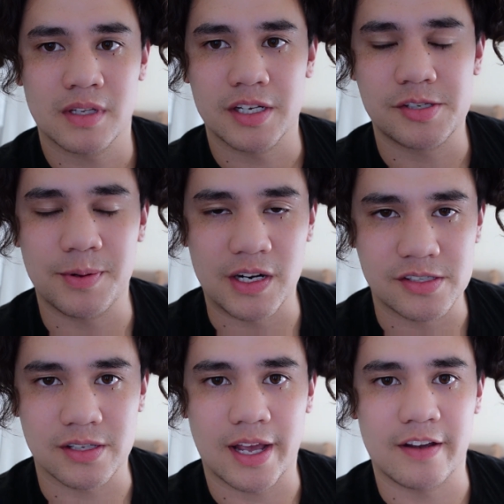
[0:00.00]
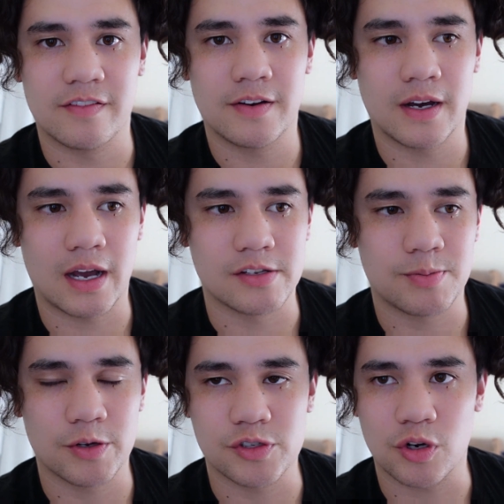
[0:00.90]
experience life. I was
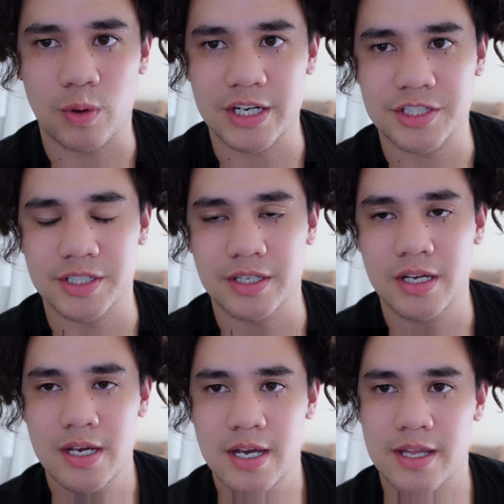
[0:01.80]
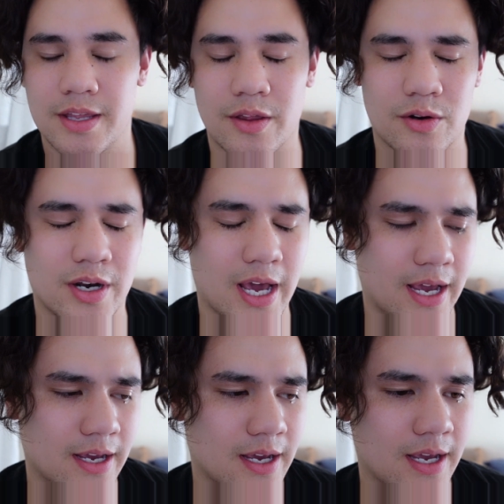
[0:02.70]
posed a question the other
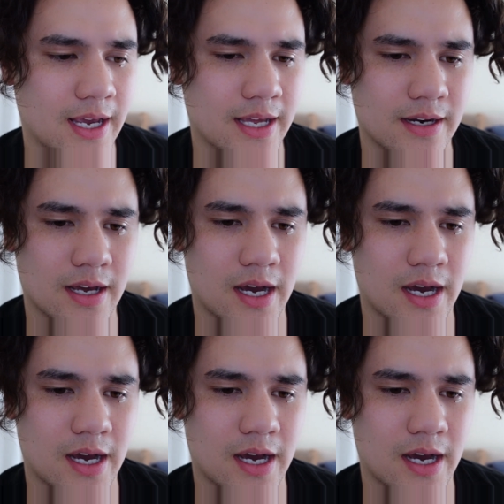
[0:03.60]
day, and